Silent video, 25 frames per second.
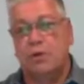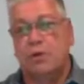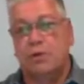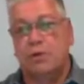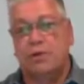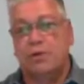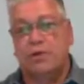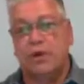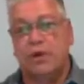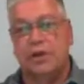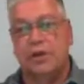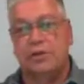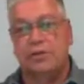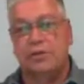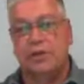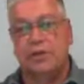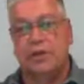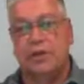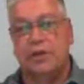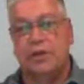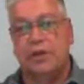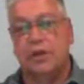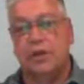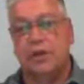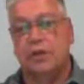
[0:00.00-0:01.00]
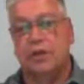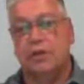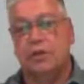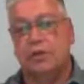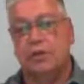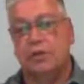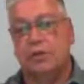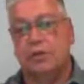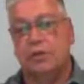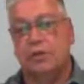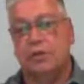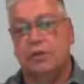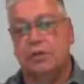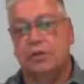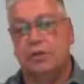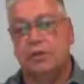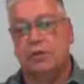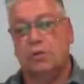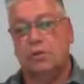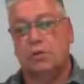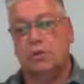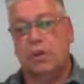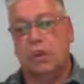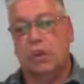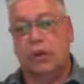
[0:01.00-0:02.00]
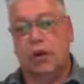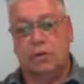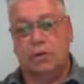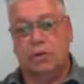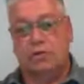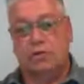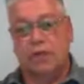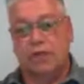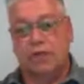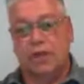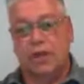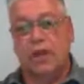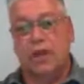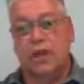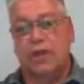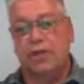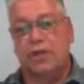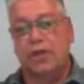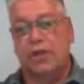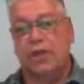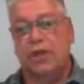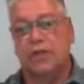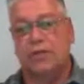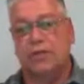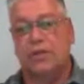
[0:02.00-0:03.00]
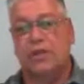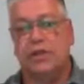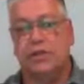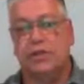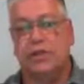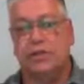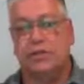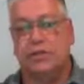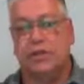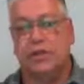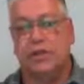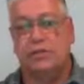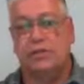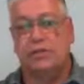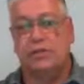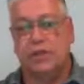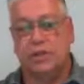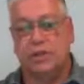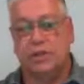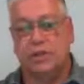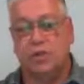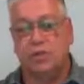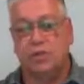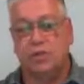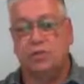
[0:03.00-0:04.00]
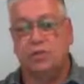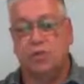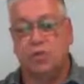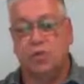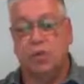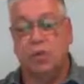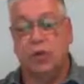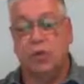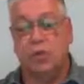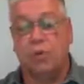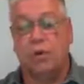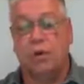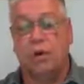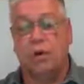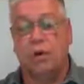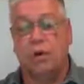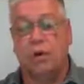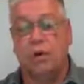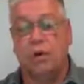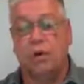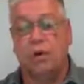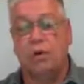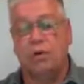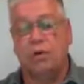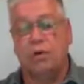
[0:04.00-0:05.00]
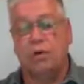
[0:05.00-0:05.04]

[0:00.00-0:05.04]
Tennessee, and I'm sticking within Tennessee because that's just where we are.